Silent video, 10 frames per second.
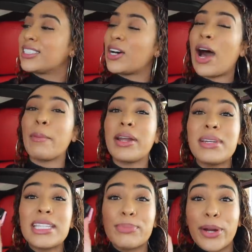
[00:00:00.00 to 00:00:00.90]
So I'm gonna
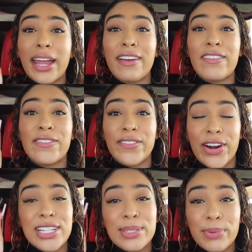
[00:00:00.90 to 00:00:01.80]
be spraying
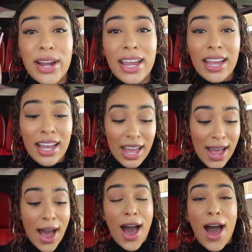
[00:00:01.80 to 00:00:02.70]
fart spray
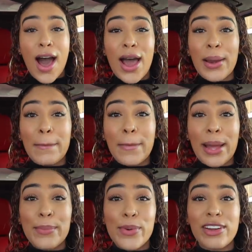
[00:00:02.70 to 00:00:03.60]
on
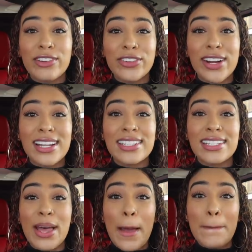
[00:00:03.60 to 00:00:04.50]
my
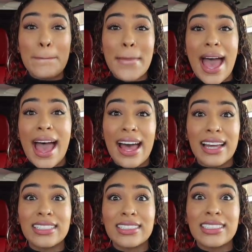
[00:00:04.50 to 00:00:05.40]
boyfriend's
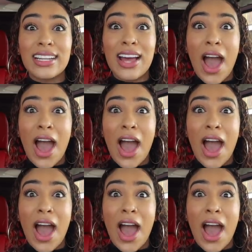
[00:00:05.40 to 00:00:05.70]
mask.